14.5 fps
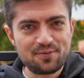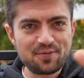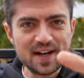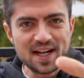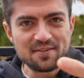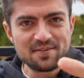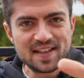
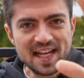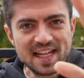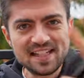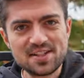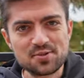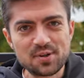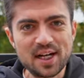5
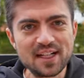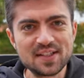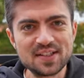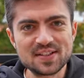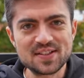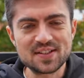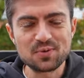daily
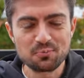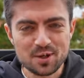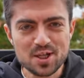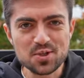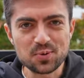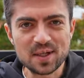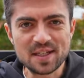trainers,
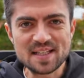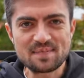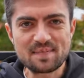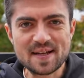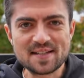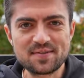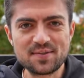which one is
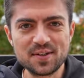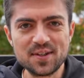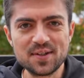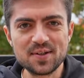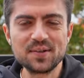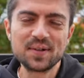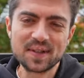best for
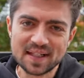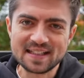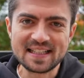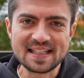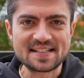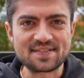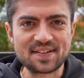you?
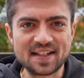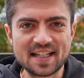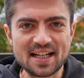Let's find